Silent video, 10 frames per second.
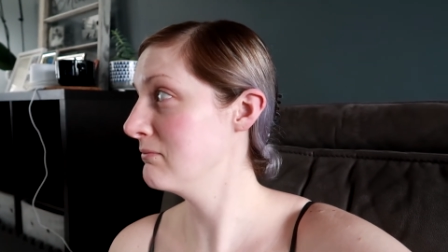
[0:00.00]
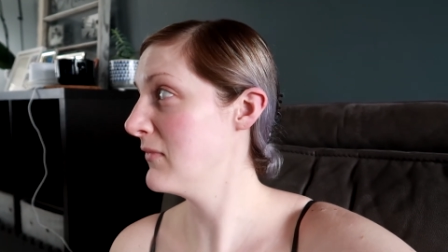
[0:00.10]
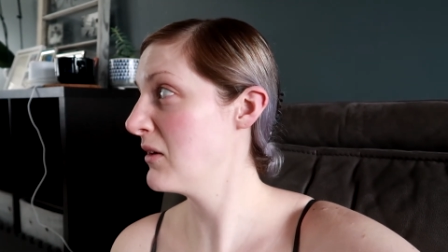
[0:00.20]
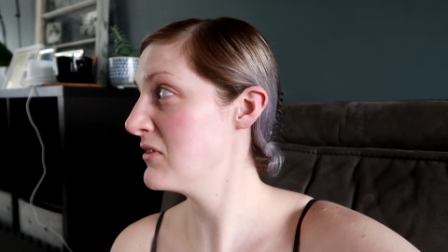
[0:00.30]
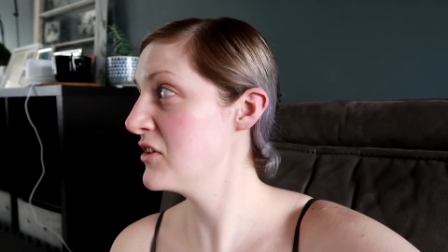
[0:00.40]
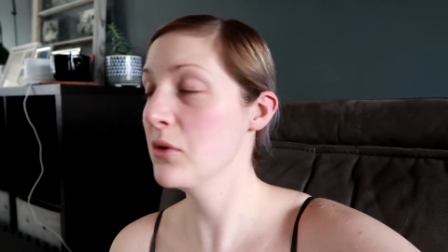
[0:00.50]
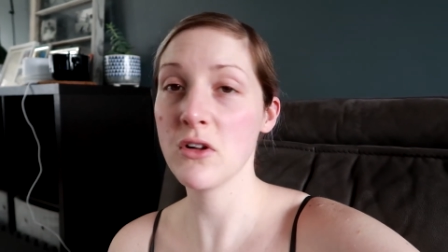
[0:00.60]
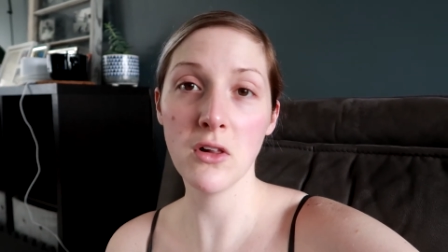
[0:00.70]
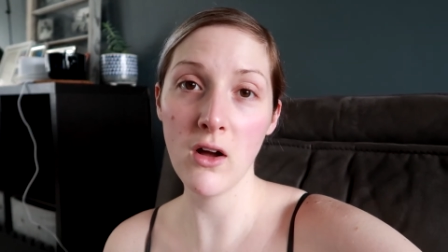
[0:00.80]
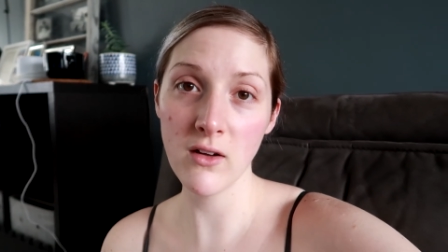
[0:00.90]
at 2
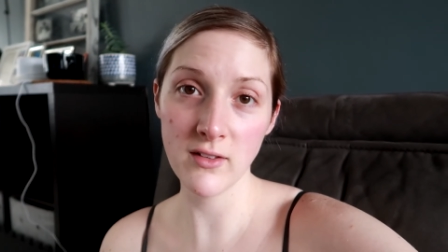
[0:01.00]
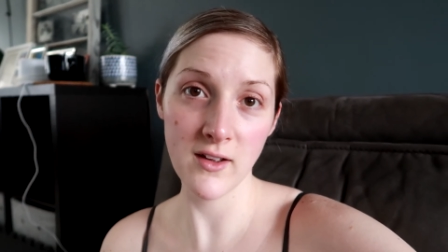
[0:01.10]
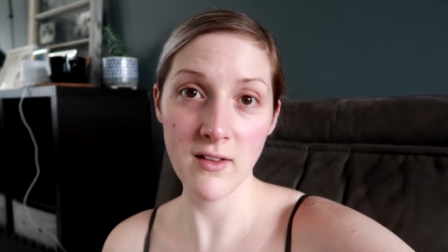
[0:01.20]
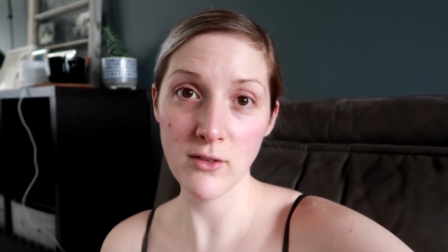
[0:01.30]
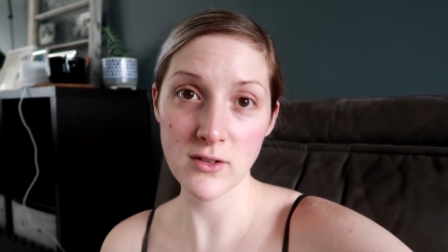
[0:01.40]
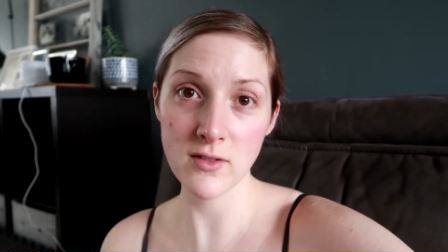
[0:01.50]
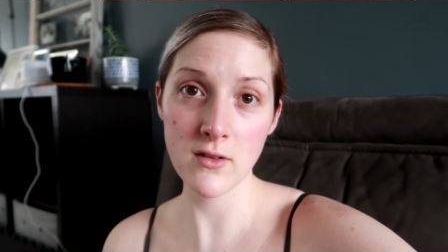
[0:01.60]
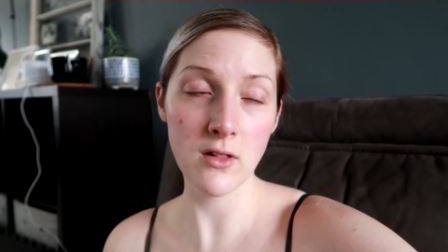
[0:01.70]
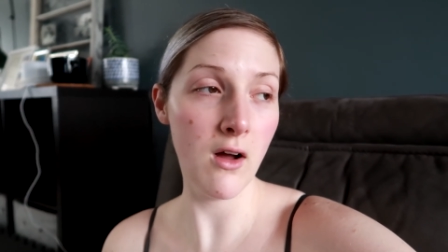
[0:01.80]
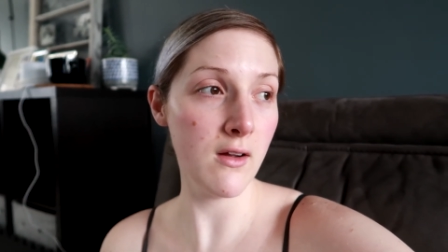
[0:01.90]
o'clock, like I looked at the
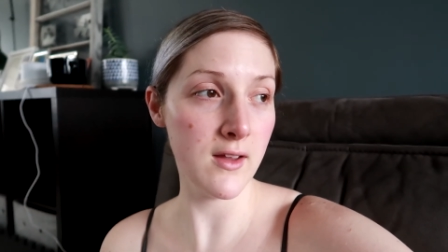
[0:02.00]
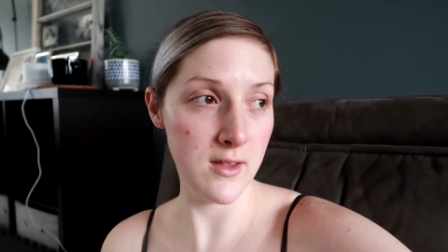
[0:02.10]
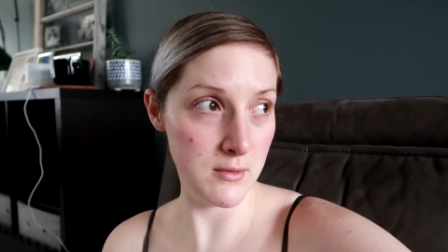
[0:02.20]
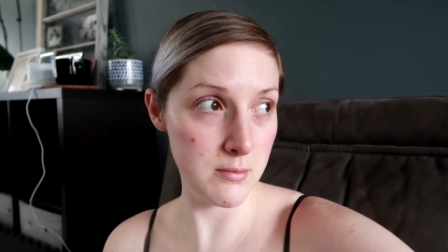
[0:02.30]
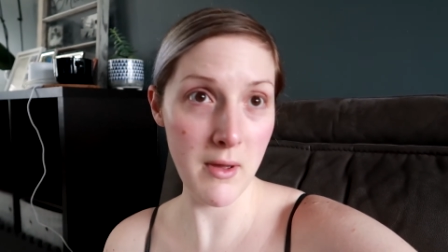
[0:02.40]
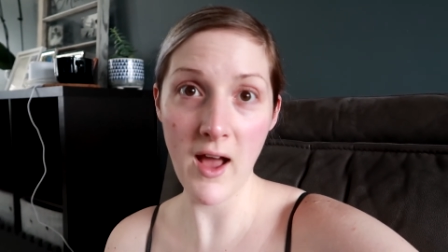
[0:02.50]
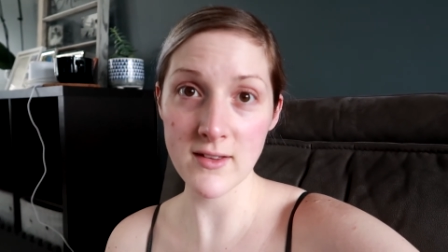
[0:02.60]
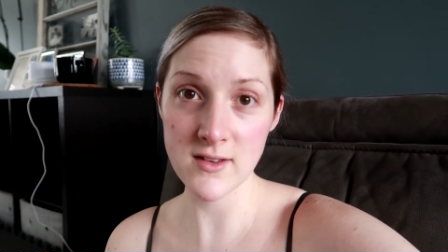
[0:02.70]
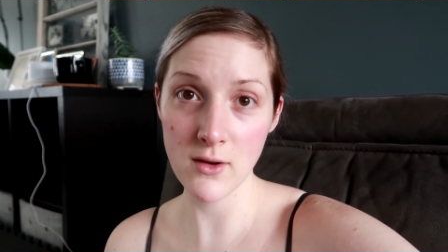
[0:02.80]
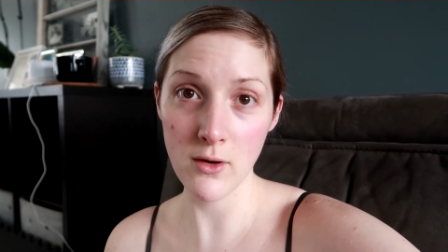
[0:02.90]
clock and he was
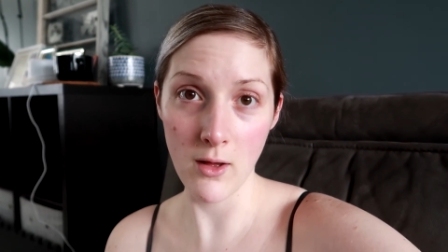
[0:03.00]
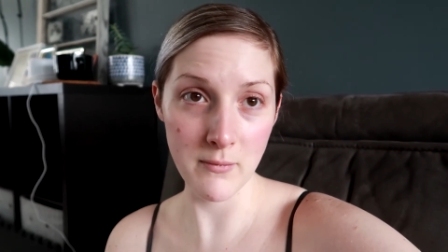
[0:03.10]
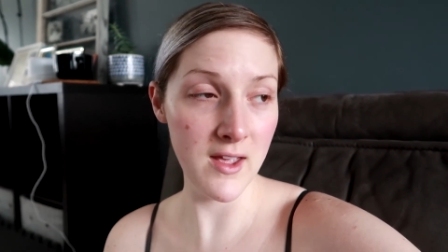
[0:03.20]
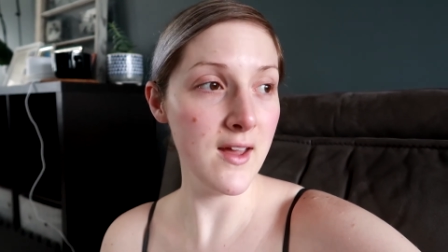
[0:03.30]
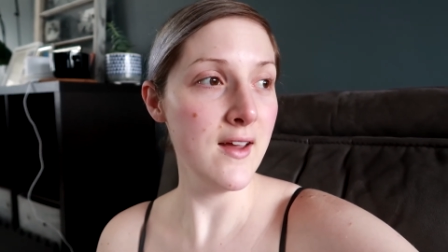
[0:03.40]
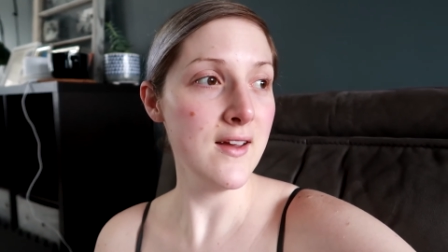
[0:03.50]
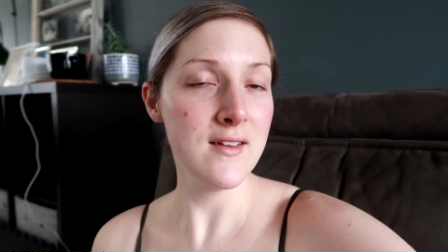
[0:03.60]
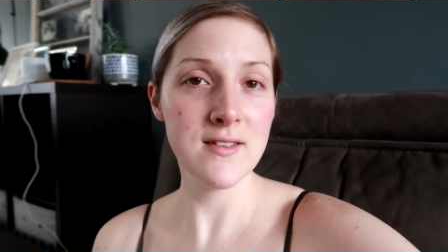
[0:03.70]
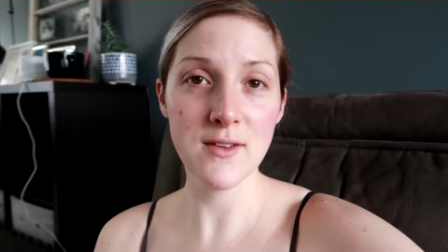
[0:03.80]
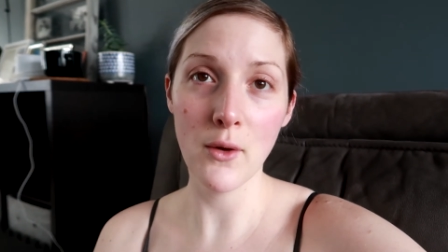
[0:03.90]
passed out on me.
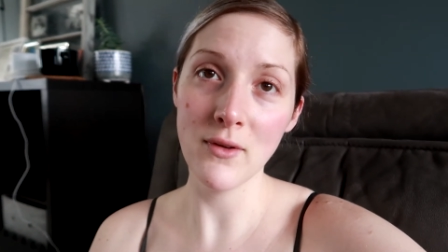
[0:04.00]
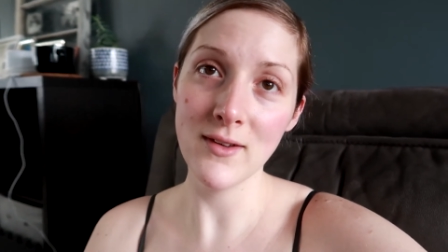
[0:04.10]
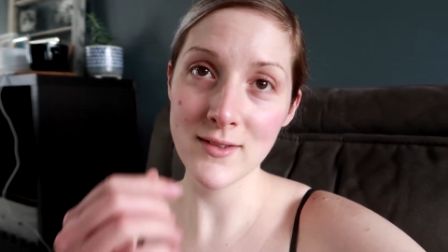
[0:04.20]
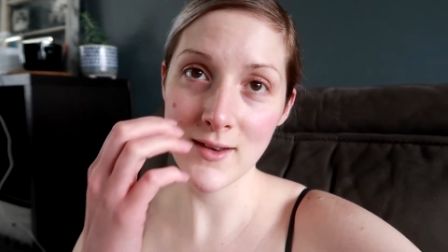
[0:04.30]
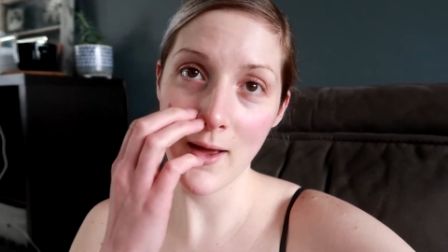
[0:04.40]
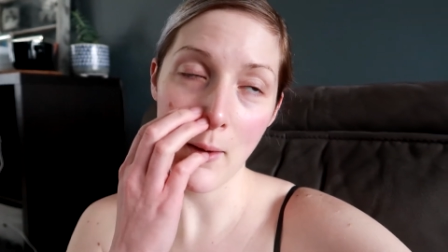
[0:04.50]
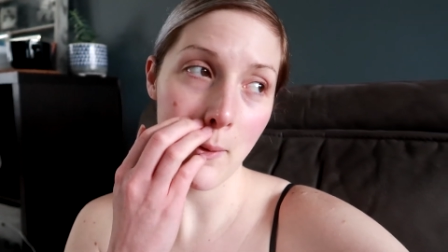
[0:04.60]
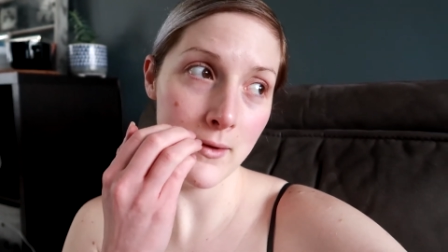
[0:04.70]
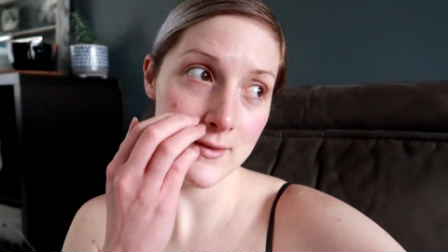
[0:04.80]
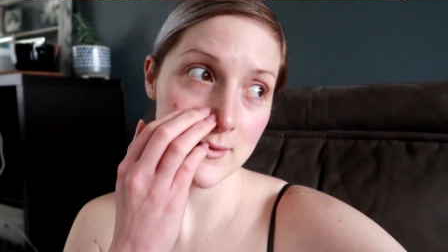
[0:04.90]
So he is
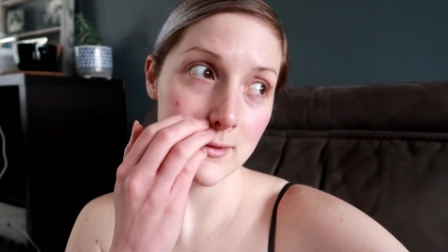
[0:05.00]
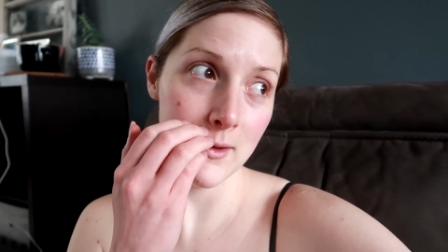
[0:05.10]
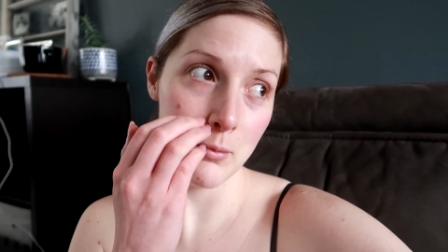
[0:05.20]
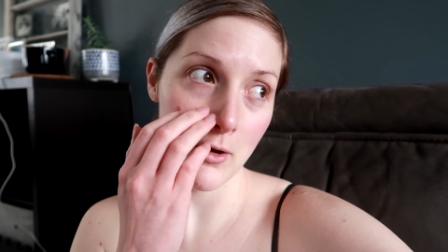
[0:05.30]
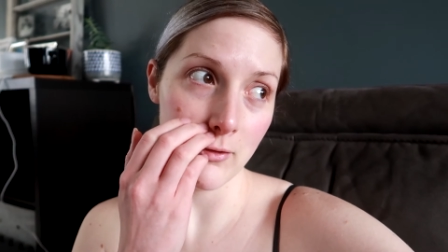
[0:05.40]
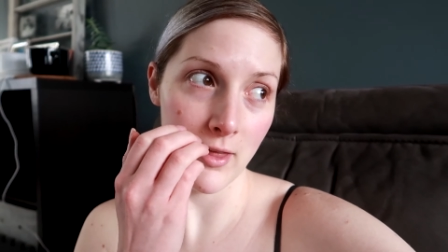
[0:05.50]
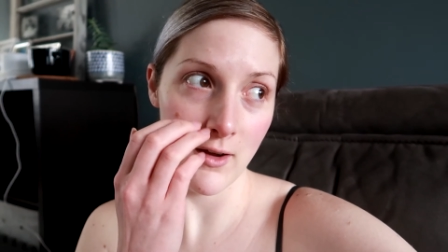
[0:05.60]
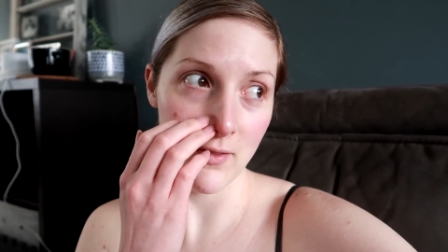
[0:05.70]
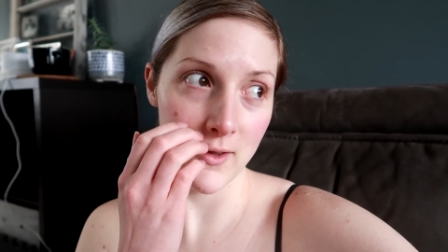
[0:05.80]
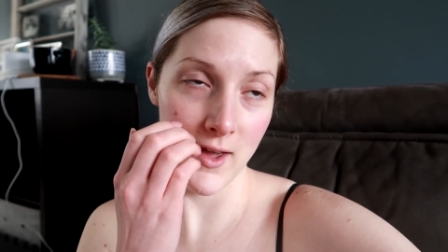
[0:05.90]
now asleep over there
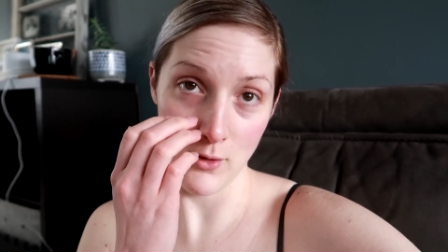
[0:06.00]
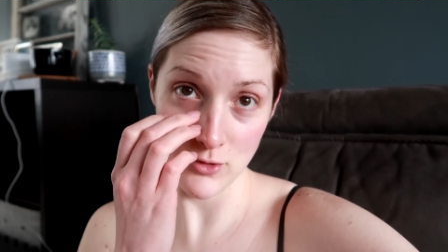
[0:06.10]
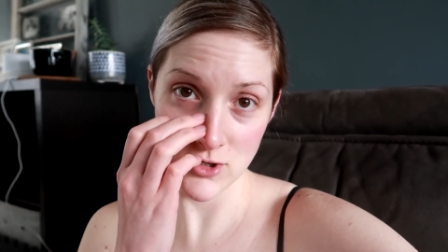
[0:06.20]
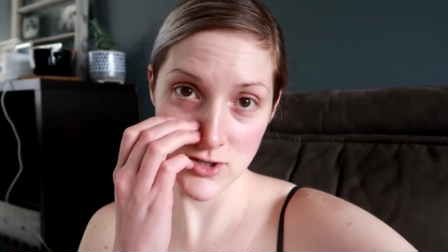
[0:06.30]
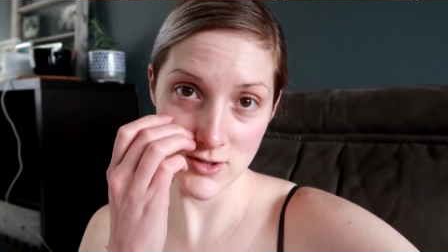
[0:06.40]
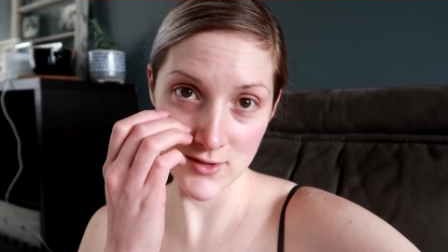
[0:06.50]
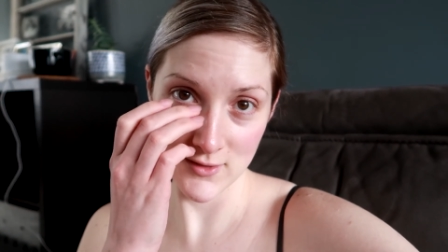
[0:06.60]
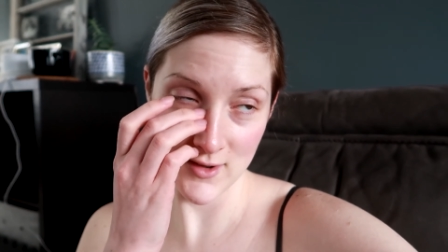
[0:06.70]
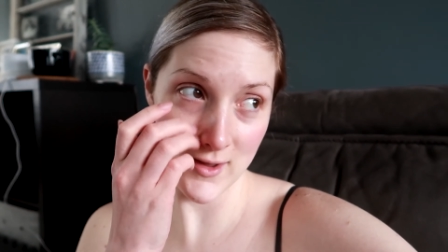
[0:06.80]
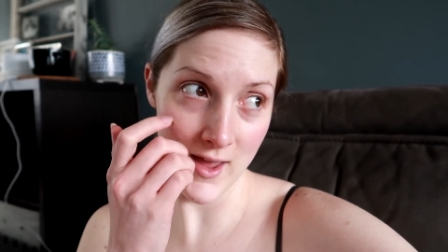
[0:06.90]
on the couch
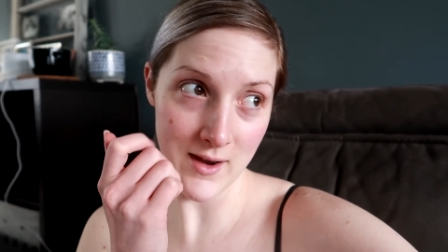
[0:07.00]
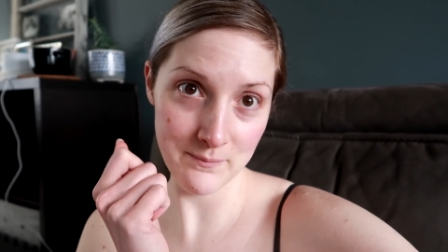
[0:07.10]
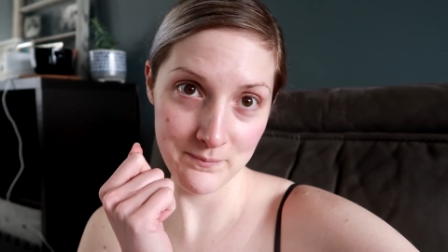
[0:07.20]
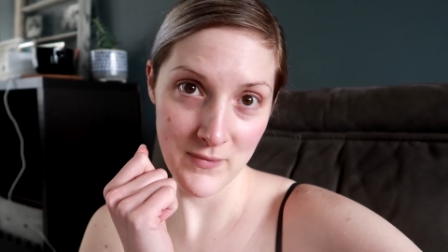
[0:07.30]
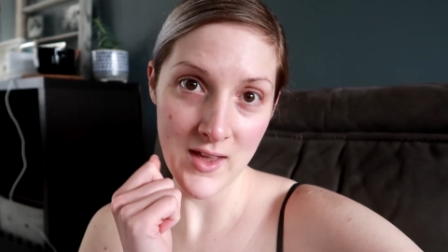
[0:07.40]
again.